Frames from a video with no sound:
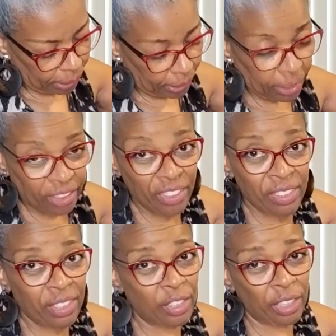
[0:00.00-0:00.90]
And the
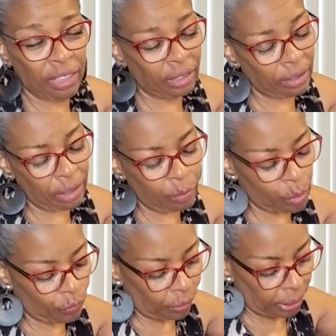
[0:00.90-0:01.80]
stitching, it
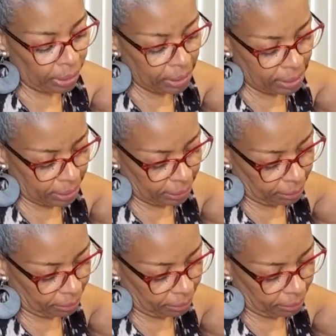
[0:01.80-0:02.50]
was very easy.